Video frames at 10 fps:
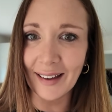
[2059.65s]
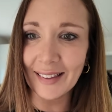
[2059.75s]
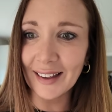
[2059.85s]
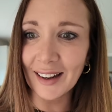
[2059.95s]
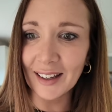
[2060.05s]

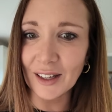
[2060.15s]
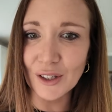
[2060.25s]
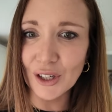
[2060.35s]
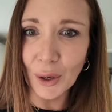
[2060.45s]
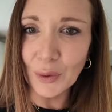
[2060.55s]
and then I can
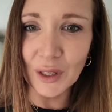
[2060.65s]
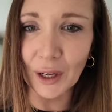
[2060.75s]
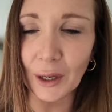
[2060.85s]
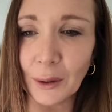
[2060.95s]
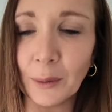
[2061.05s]
show
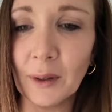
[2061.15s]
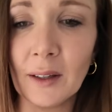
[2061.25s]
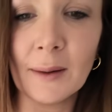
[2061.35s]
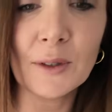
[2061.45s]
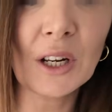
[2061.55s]
you.
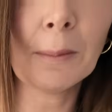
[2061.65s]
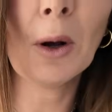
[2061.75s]
I'm just going to